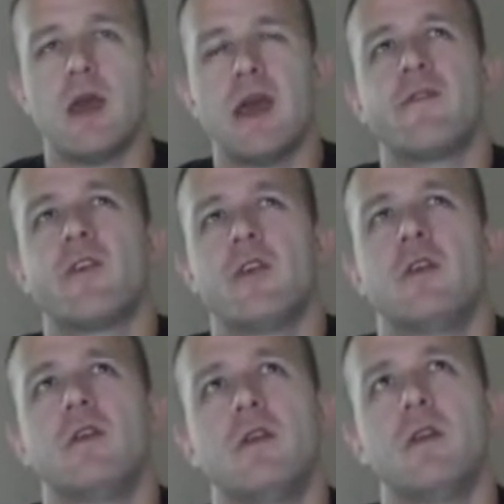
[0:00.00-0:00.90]
Although
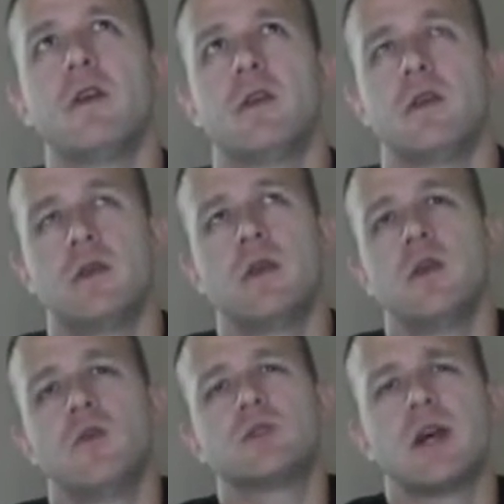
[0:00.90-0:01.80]
I have
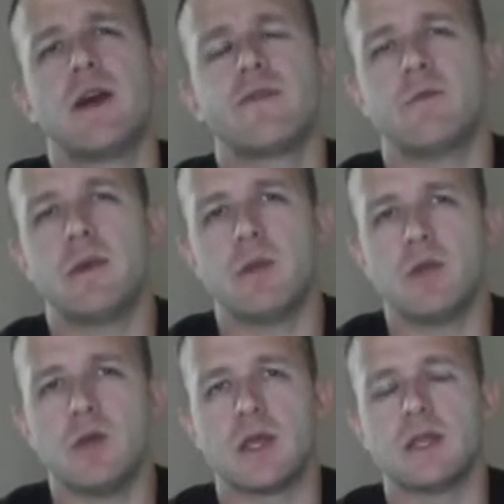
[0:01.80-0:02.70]
heard, which
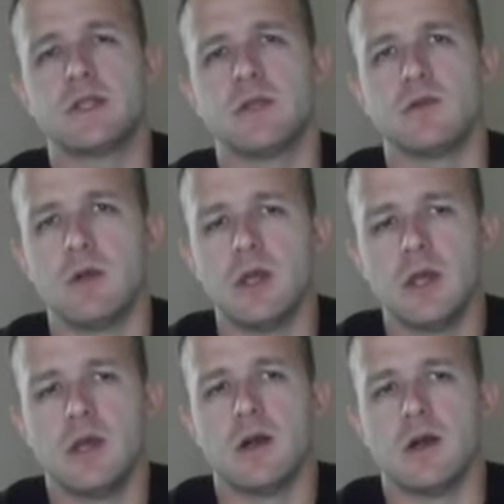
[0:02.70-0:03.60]
I'll have to maybe look
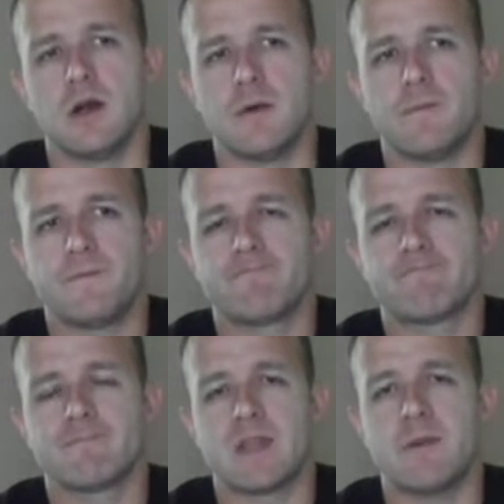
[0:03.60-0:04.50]
into,
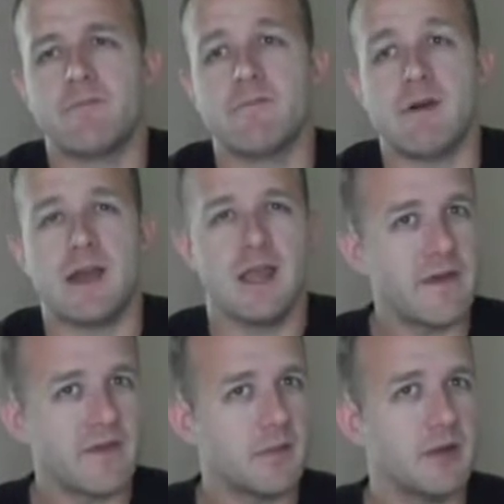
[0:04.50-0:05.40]
I
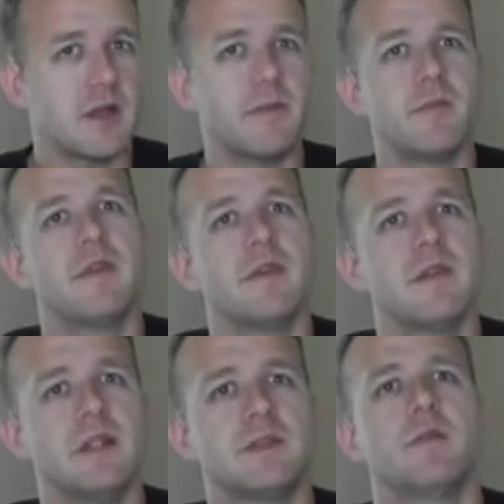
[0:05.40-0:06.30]
might have to
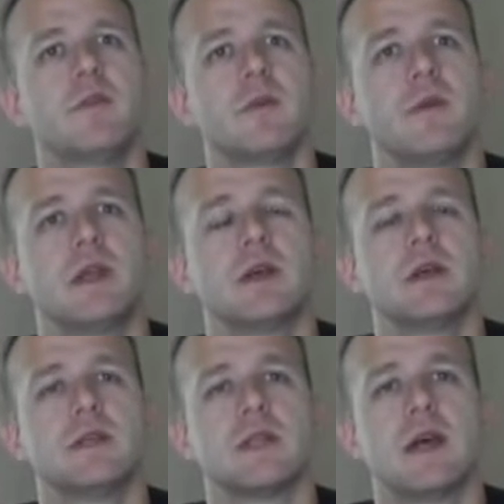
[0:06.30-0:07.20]
pick up the Elites
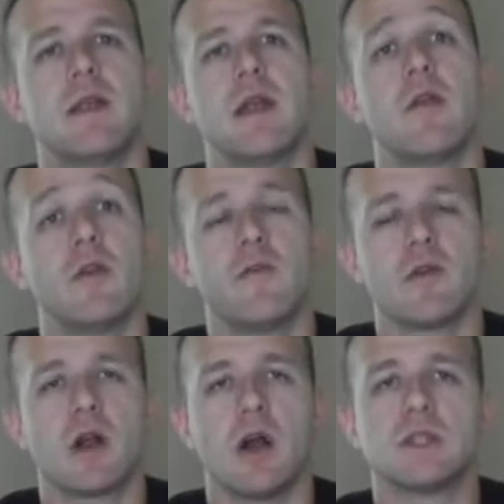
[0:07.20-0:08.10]
book, because,
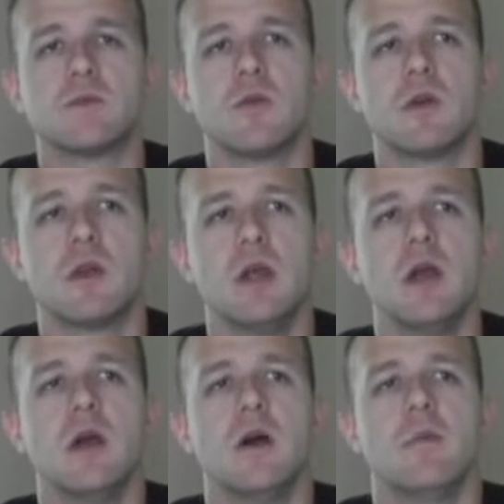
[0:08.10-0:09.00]
and I don't know if it'll
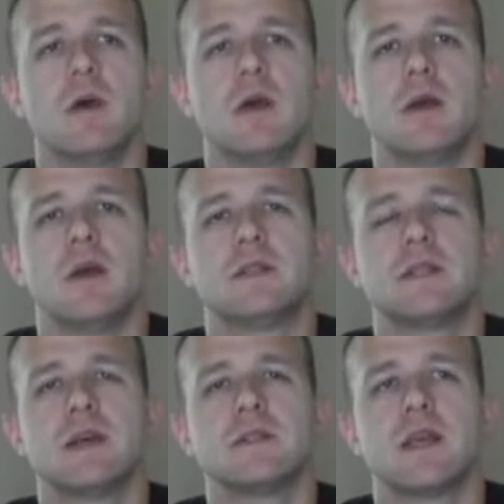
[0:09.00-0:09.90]
cost more,
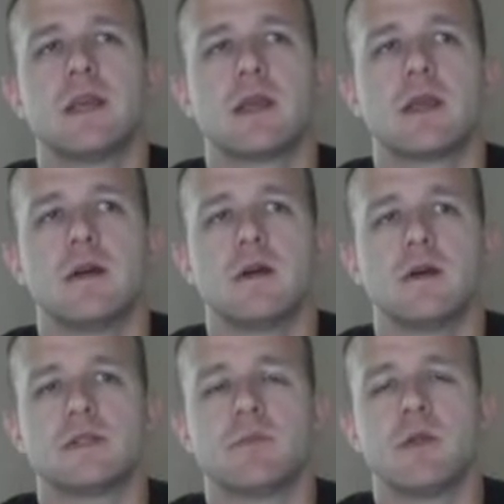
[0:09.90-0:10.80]
but it sounds
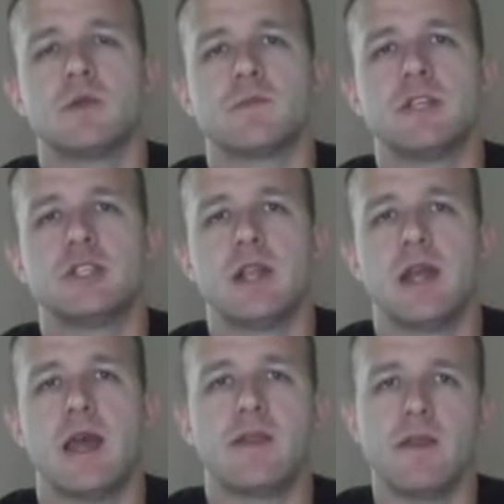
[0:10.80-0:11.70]
like
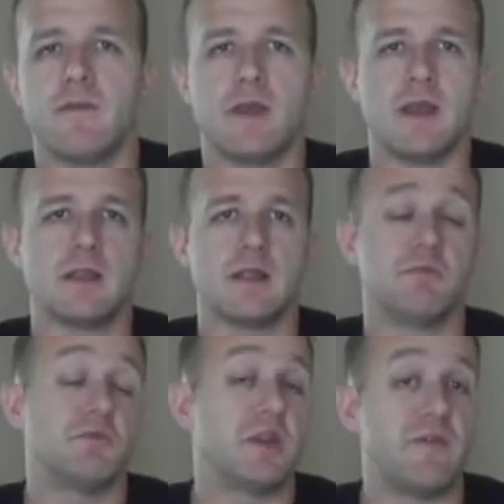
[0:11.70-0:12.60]
somebody was mentioning it at
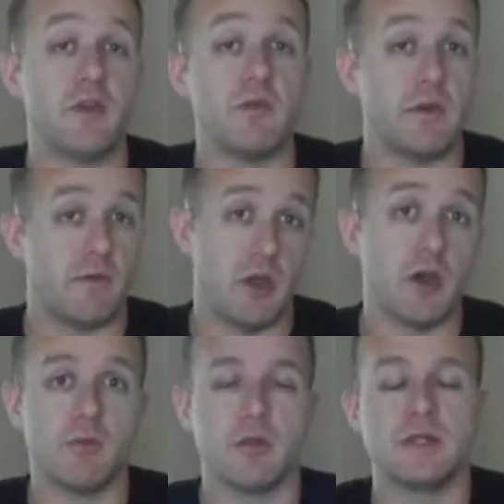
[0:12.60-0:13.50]
the event, and
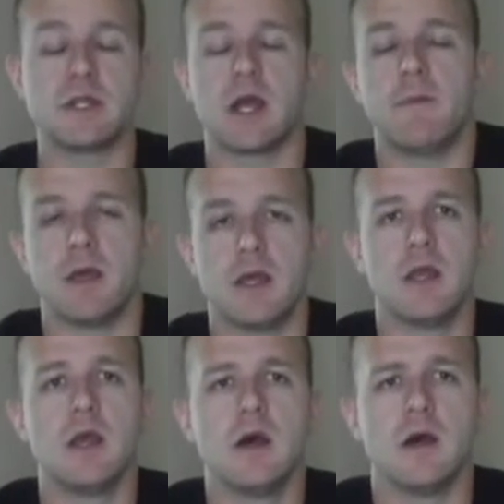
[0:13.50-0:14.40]
if you know,
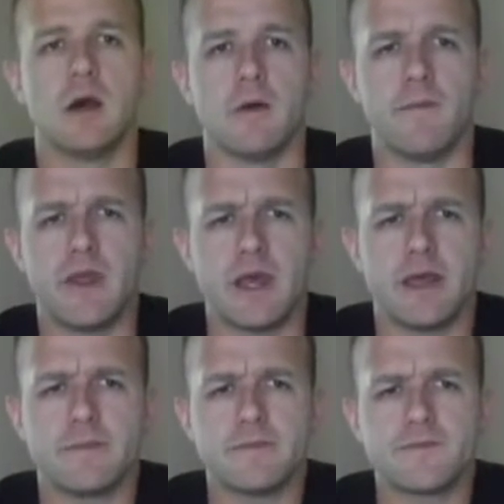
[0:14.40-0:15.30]
please comment,
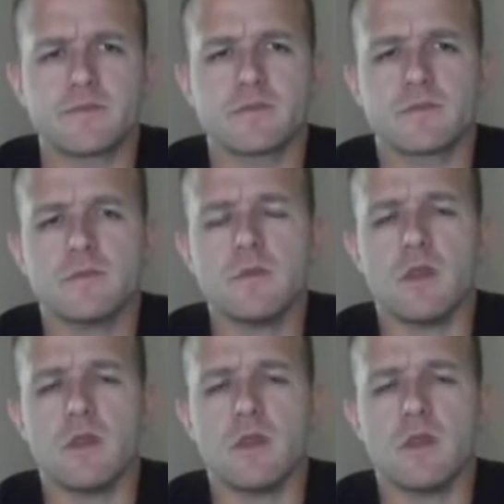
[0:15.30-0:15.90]
that